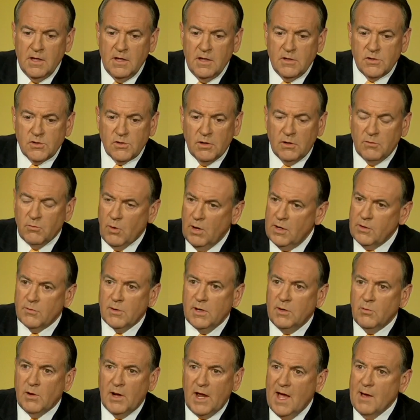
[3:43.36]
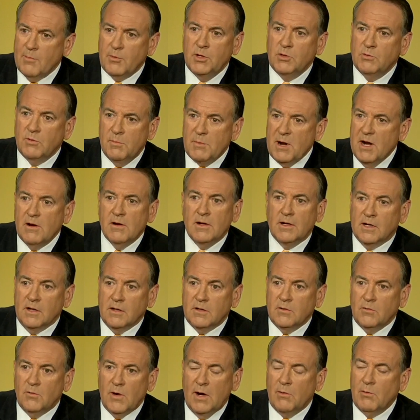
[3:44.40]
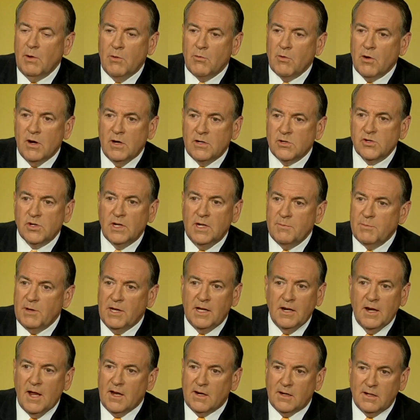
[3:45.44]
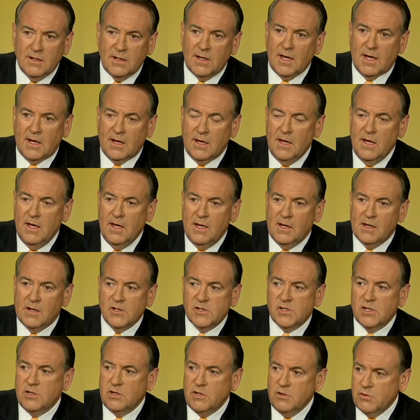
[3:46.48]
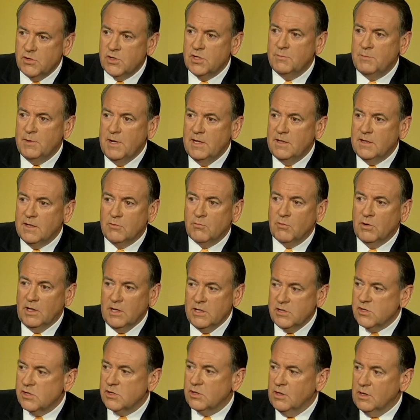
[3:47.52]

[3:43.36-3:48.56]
sort of wondering what happened to America while we were all sleeping and not looking. Because it used to be that religious